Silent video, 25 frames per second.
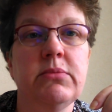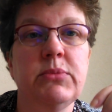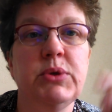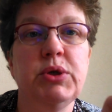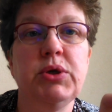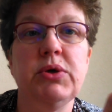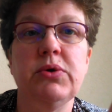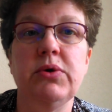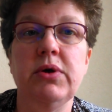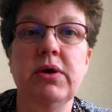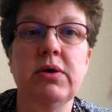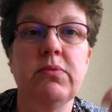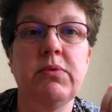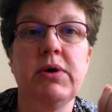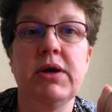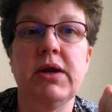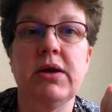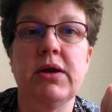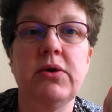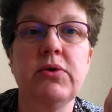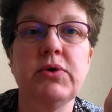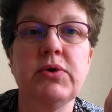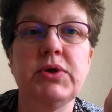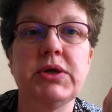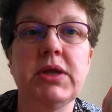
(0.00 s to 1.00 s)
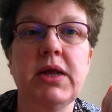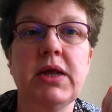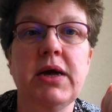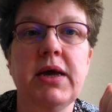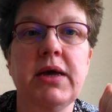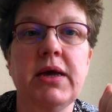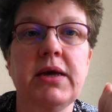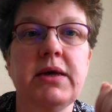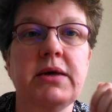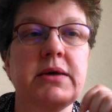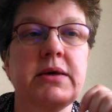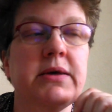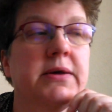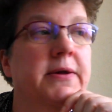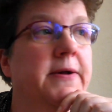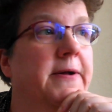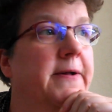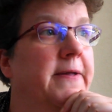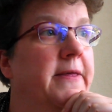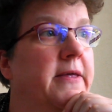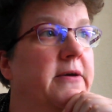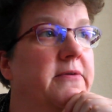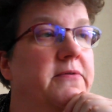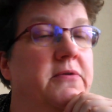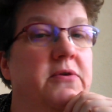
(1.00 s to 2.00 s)
show you what it looks like.
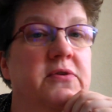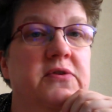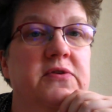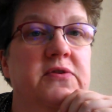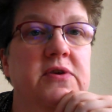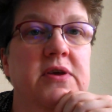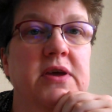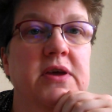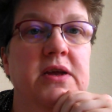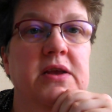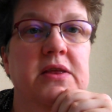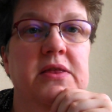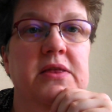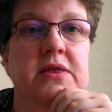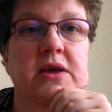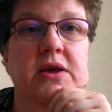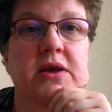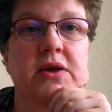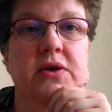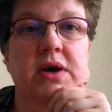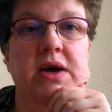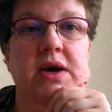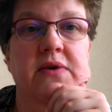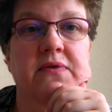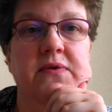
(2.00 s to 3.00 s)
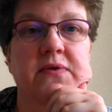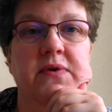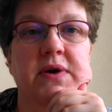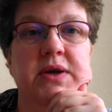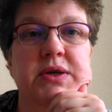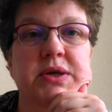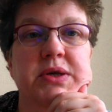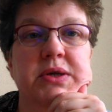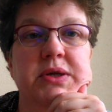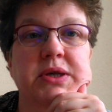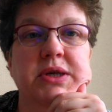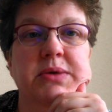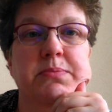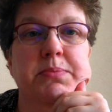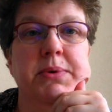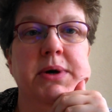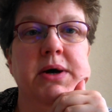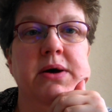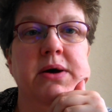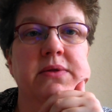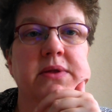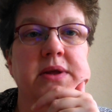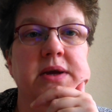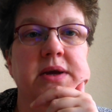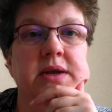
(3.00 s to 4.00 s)
If you see anything you have questions
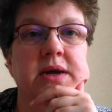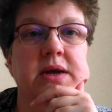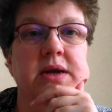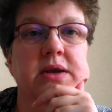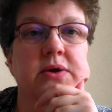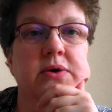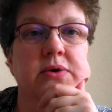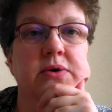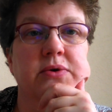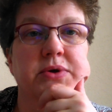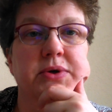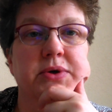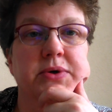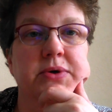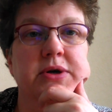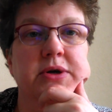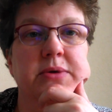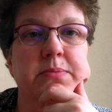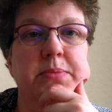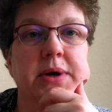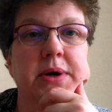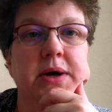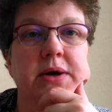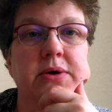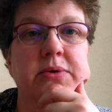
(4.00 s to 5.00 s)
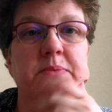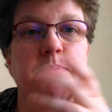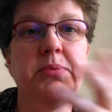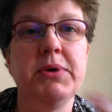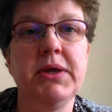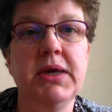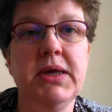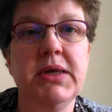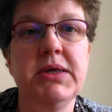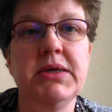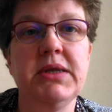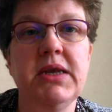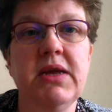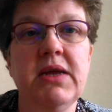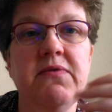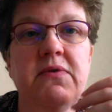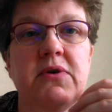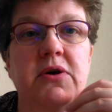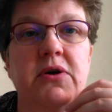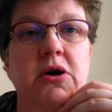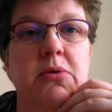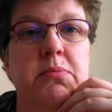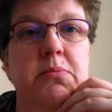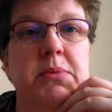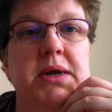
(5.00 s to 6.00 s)
about that I don't talk about, please leave a
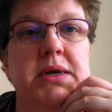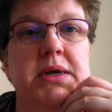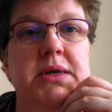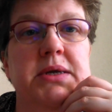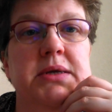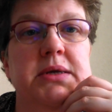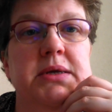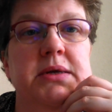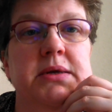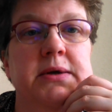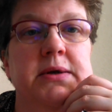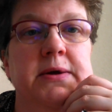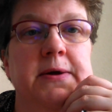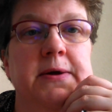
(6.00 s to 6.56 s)
comment.